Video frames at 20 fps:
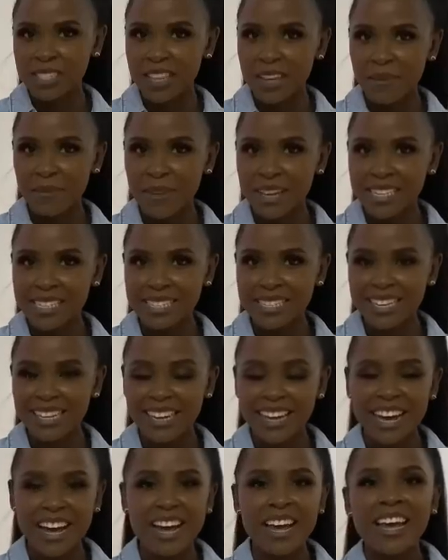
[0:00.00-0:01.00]
their best
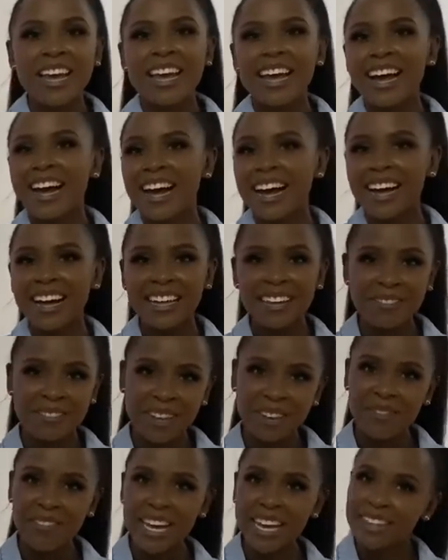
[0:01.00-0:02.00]
year.
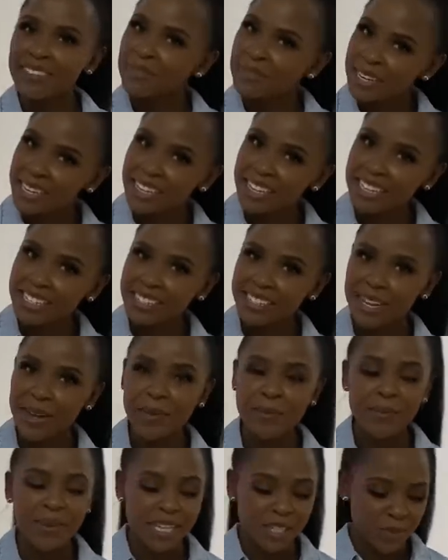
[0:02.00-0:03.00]
Even me, I feel the same,
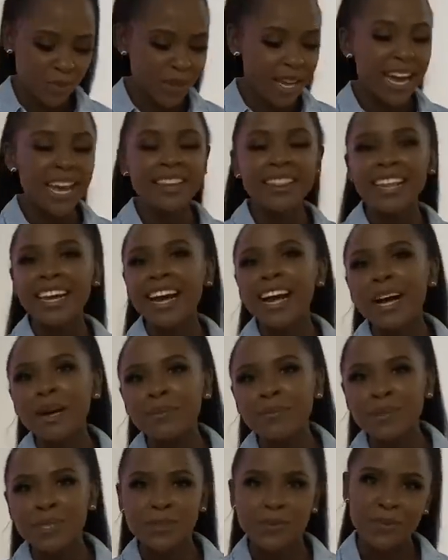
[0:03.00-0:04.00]
but we had the
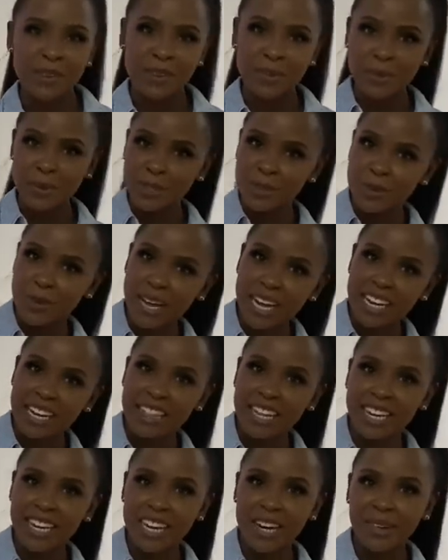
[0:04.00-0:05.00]
ups, we also had the
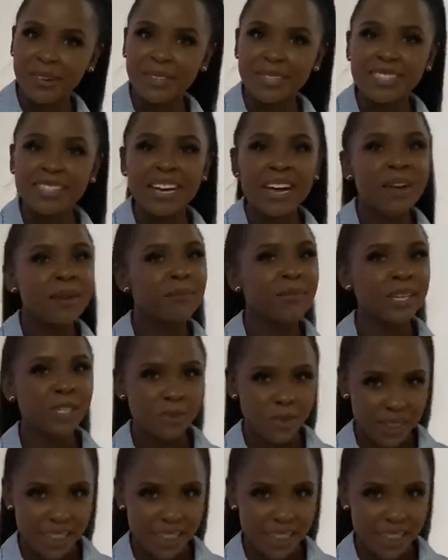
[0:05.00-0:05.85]
downs, but we